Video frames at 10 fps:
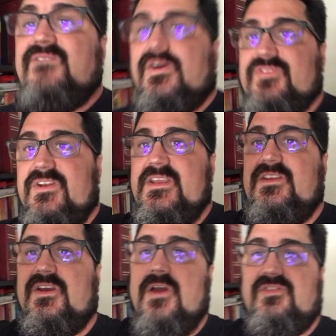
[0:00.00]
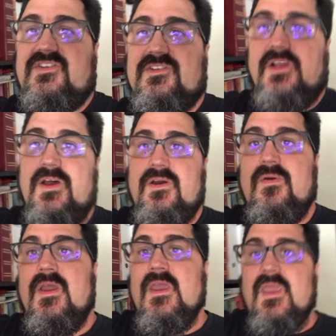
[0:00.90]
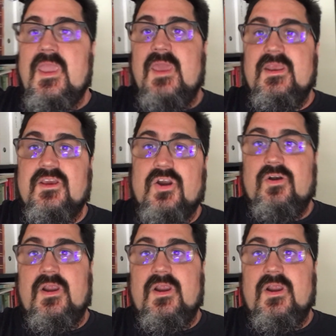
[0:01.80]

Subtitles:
felt the need to go slow and and